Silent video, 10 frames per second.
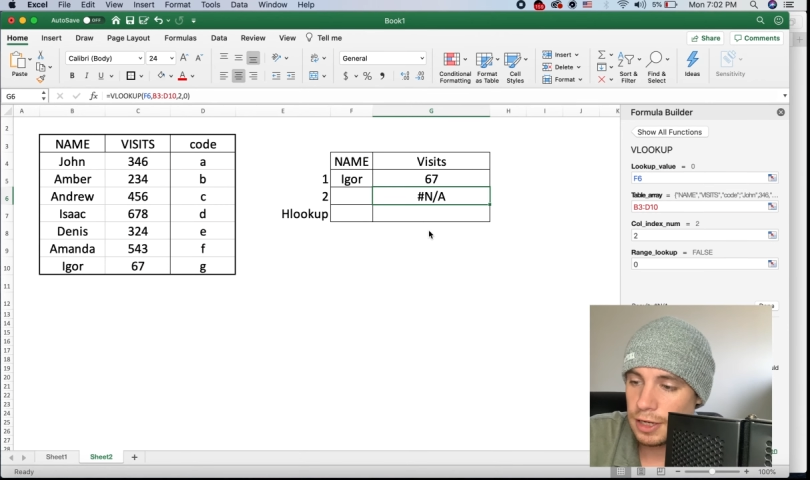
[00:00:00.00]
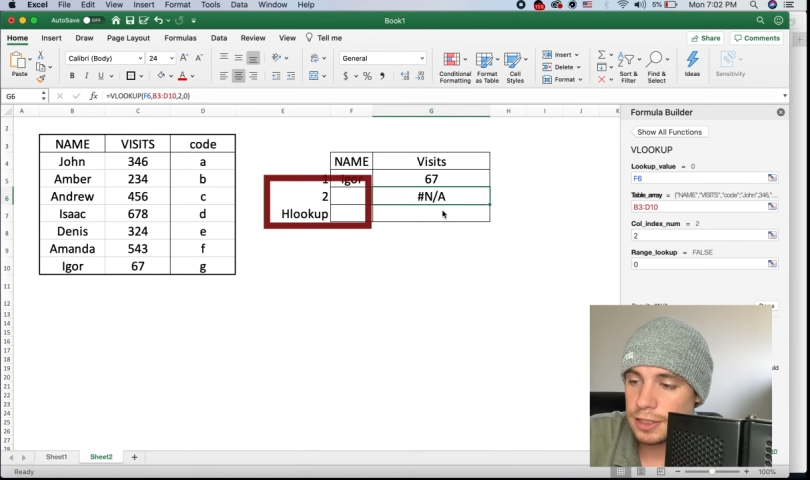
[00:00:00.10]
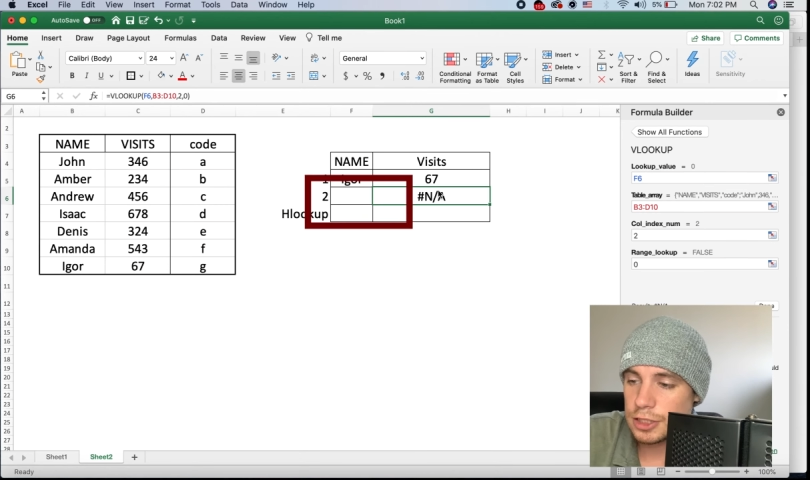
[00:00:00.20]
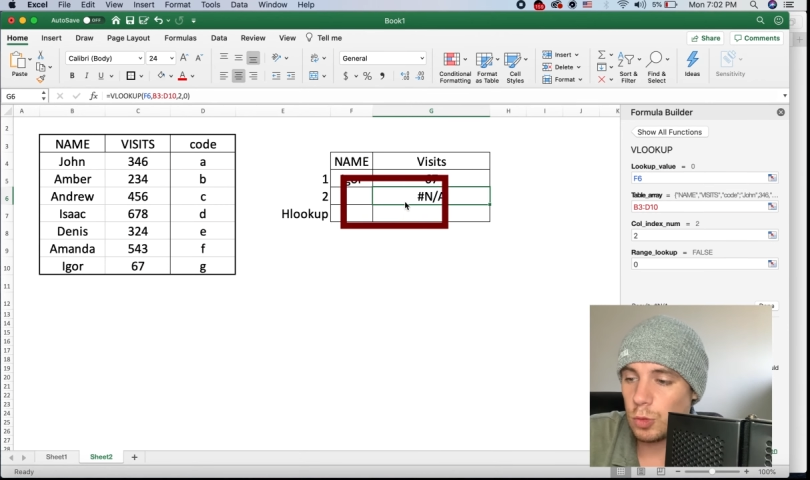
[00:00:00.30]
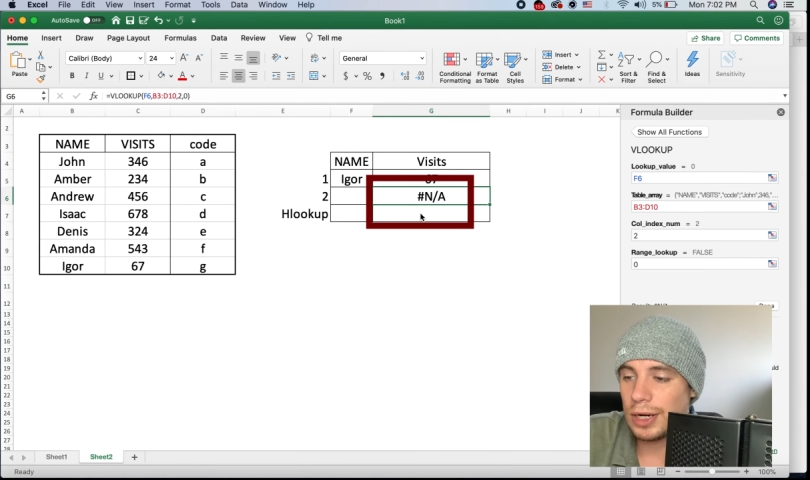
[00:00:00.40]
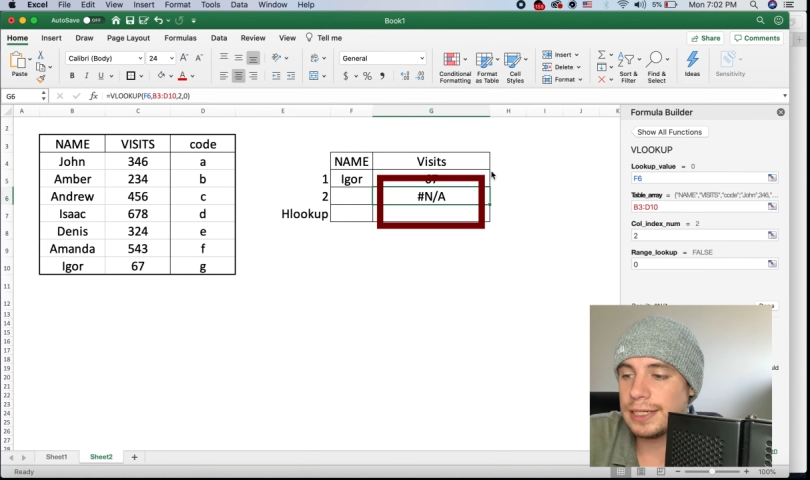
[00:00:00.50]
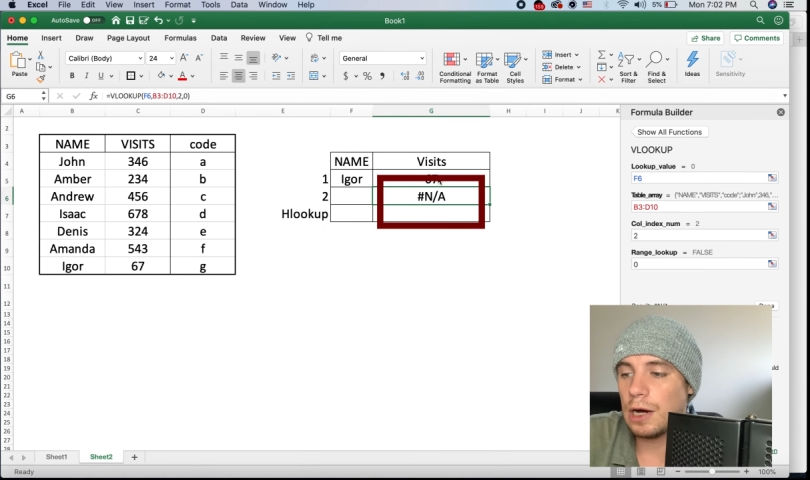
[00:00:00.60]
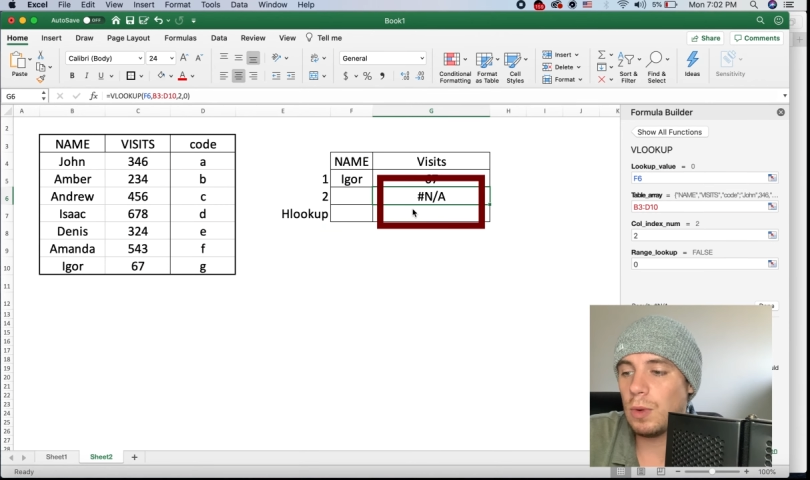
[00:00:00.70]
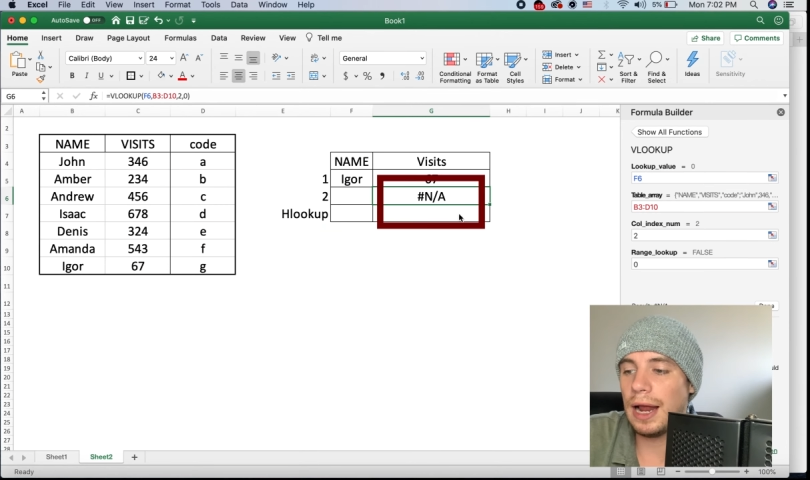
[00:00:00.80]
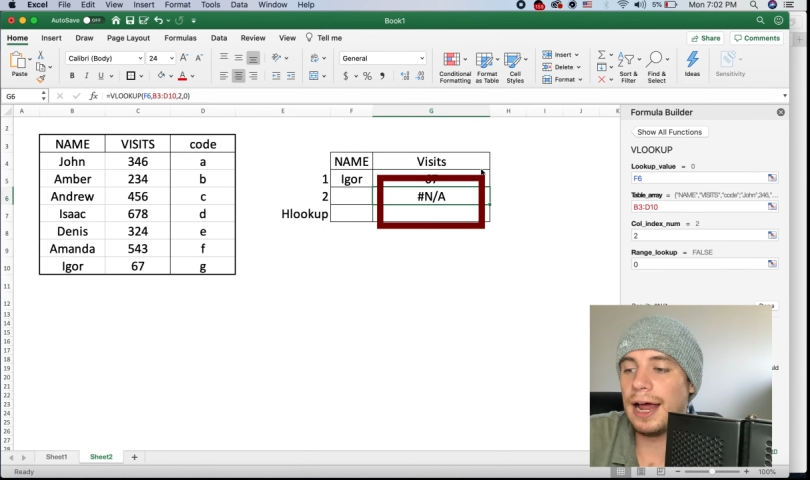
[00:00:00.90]
So right now
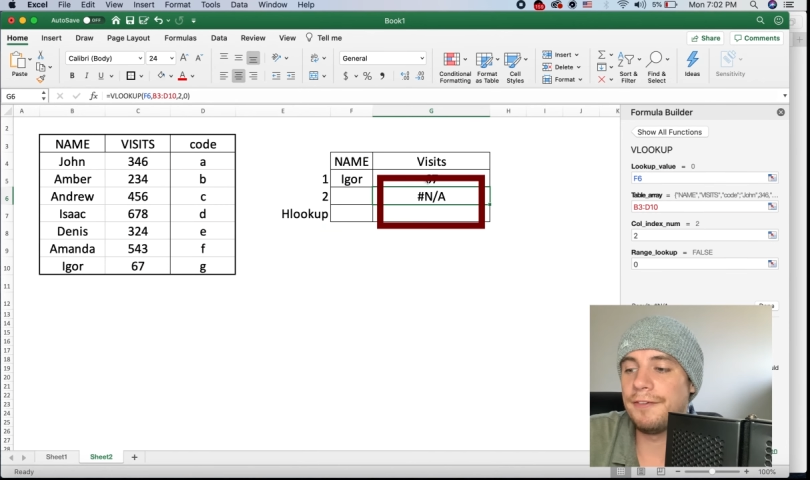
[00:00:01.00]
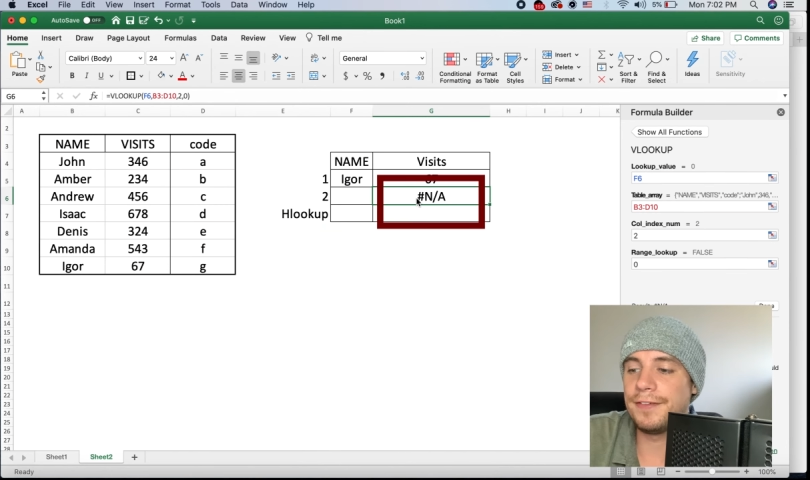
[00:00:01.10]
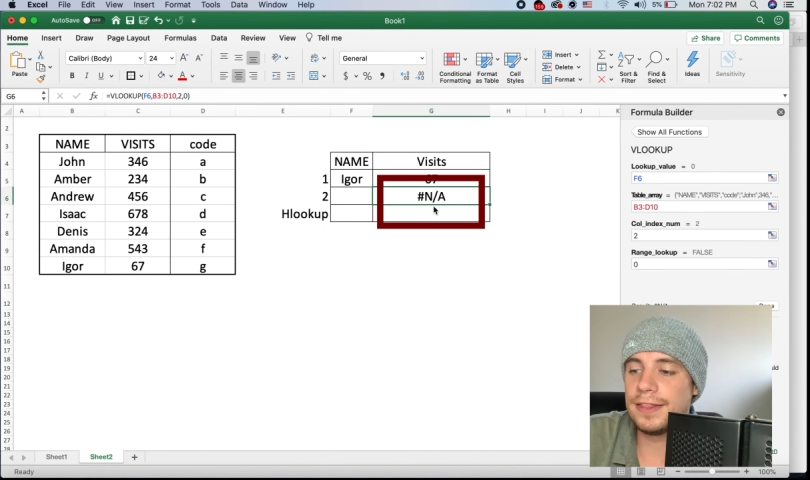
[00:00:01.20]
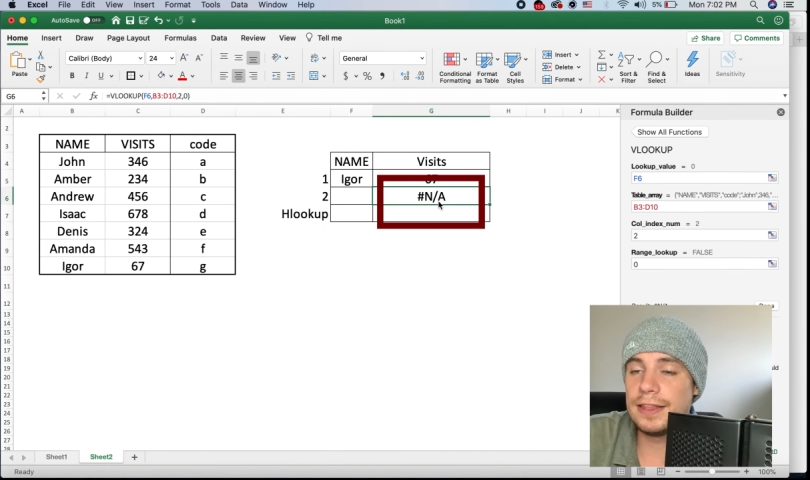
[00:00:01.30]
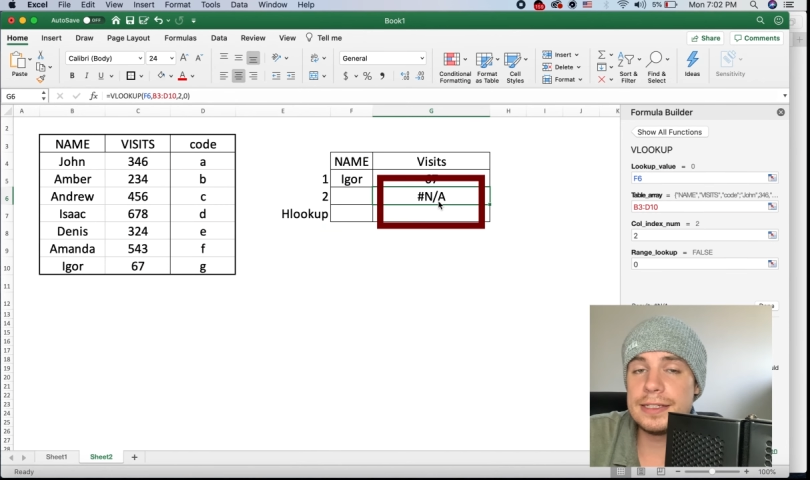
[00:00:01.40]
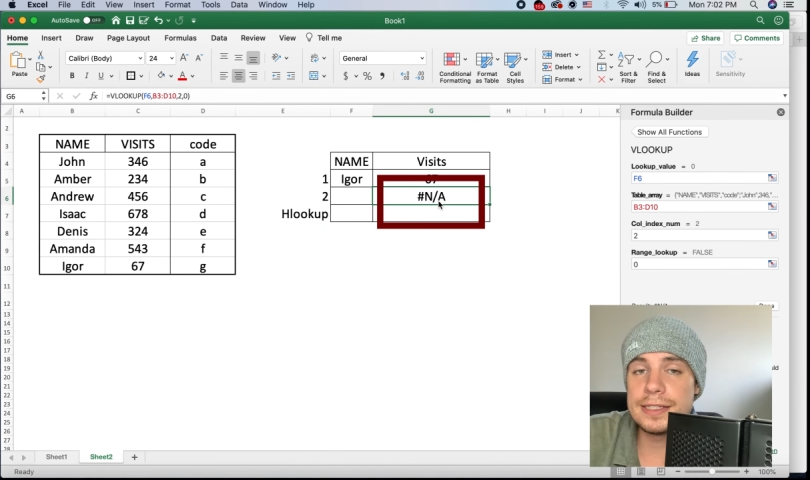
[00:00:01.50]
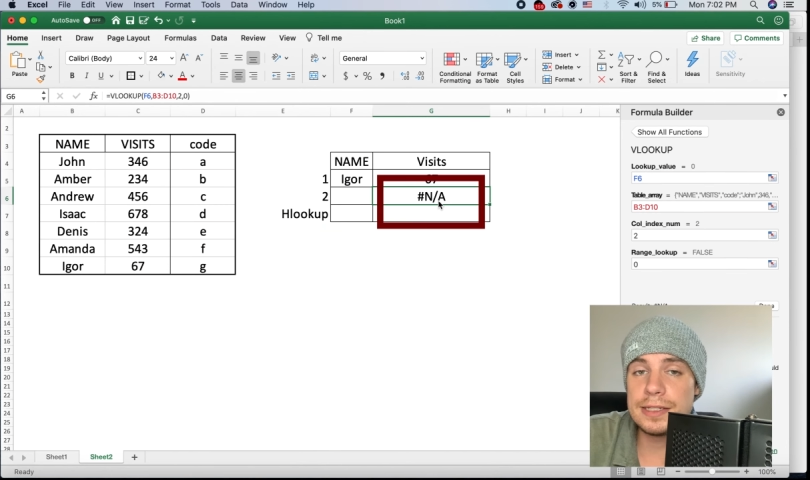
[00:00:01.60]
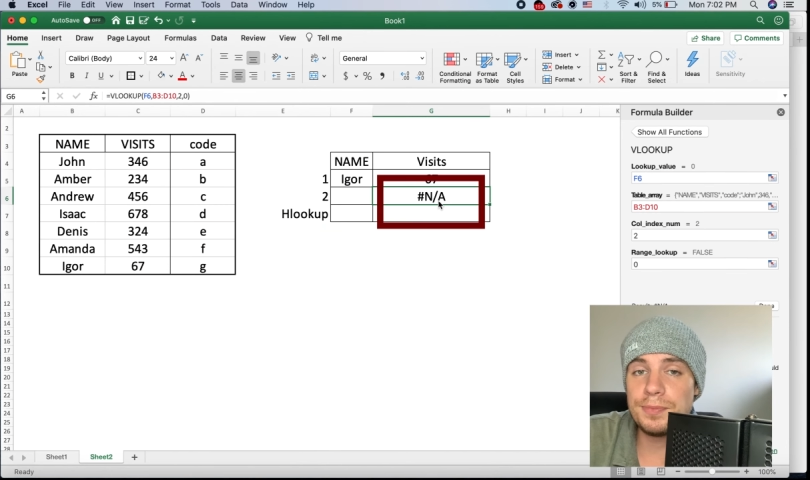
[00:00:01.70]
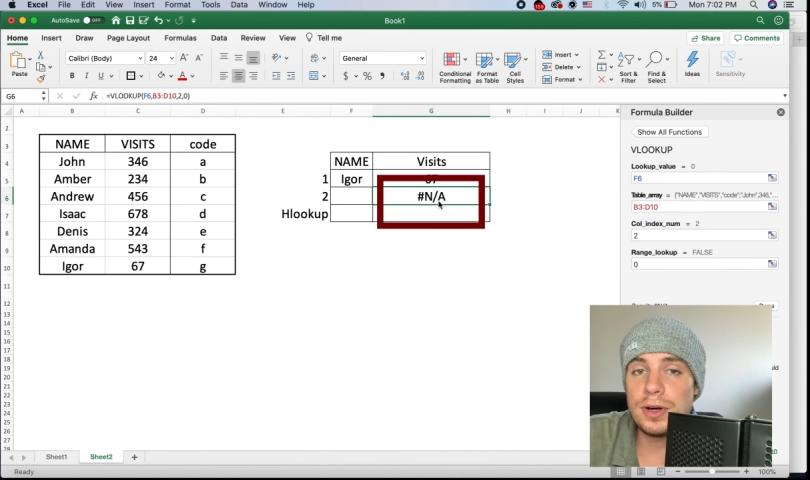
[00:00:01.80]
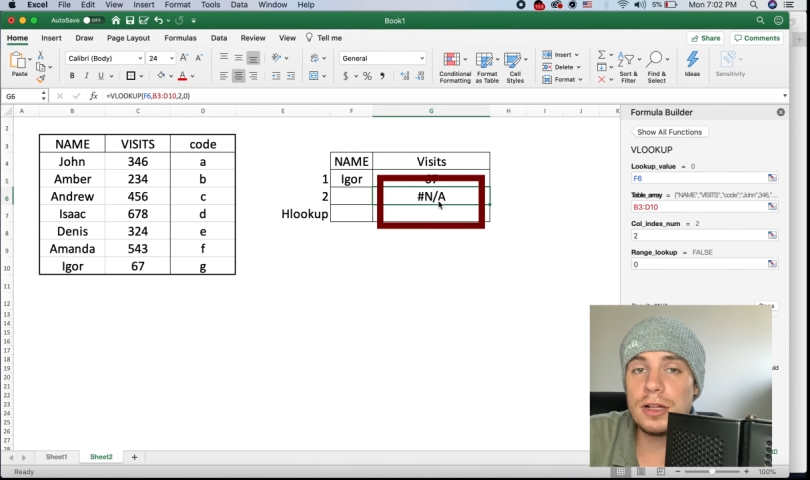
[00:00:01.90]
we have this
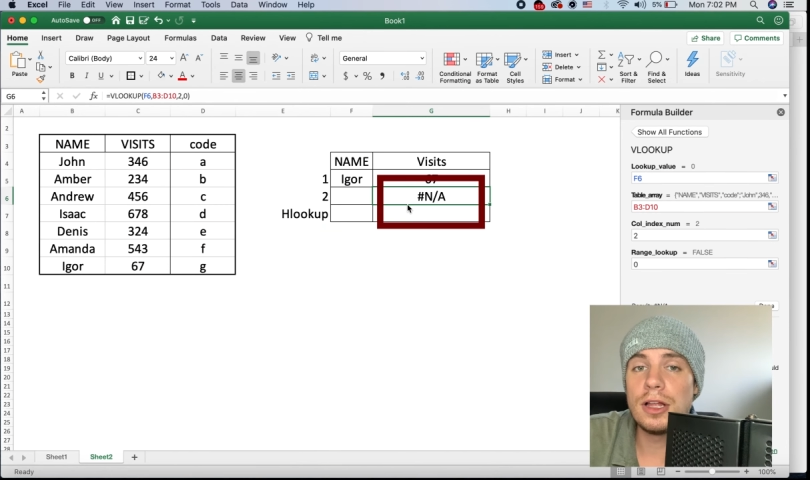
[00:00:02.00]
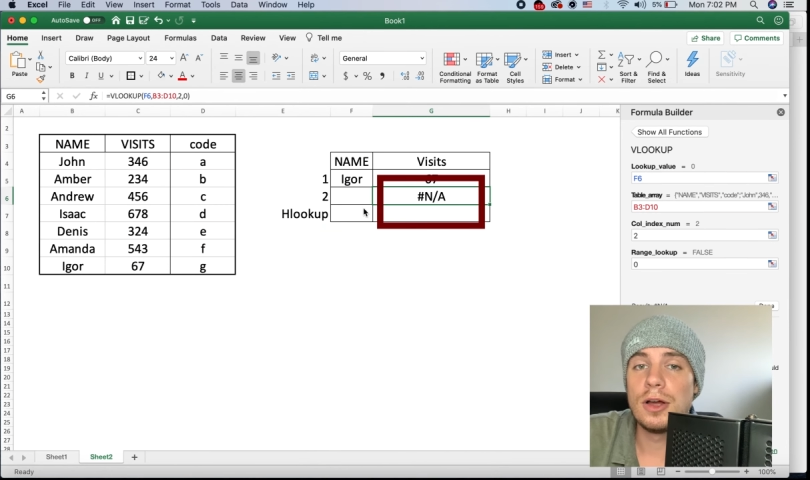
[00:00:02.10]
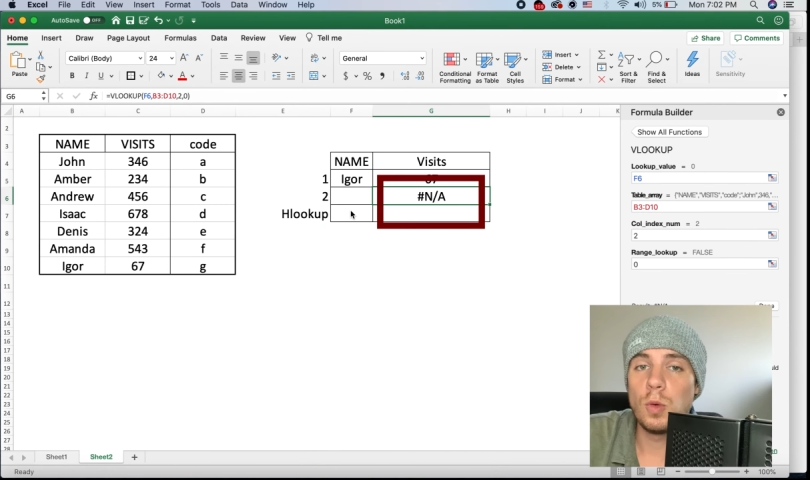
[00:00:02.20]
symbol.